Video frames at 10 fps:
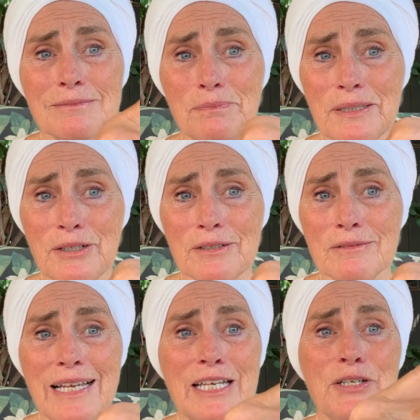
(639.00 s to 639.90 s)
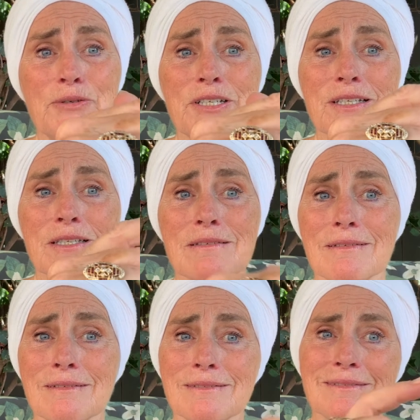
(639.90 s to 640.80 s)
below and you just
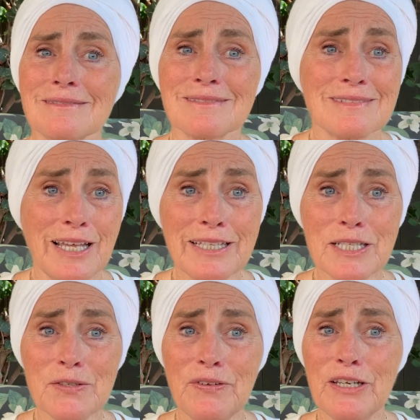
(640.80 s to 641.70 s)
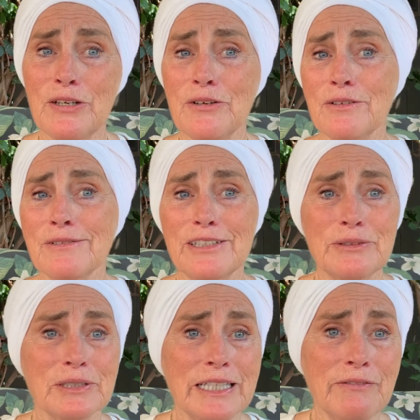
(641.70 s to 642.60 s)
like this video,
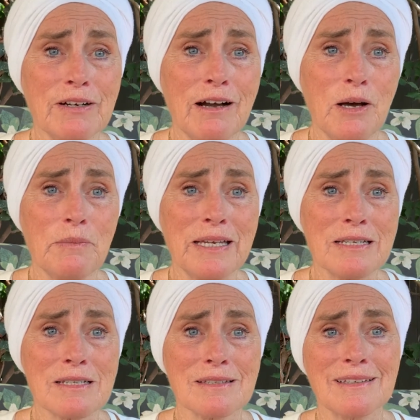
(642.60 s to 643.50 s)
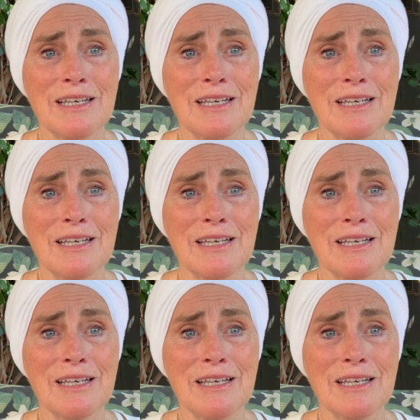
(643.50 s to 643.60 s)
you leave a comment,